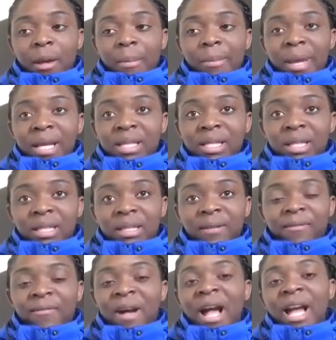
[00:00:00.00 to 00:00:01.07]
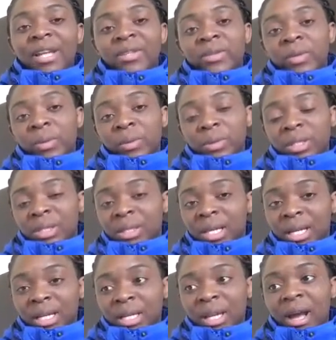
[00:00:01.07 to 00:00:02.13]
basically fine-tuned the
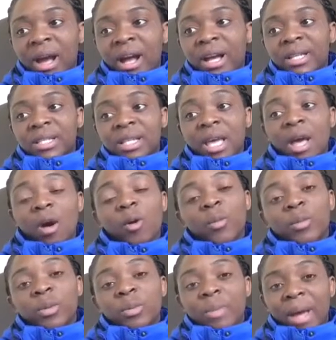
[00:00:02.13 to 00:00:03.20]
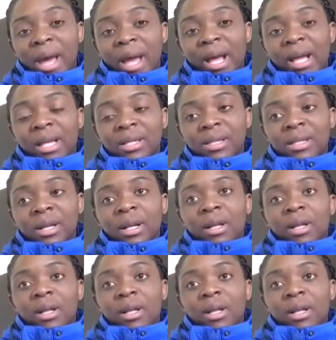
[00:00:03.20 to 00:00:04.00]
study guide to help you pass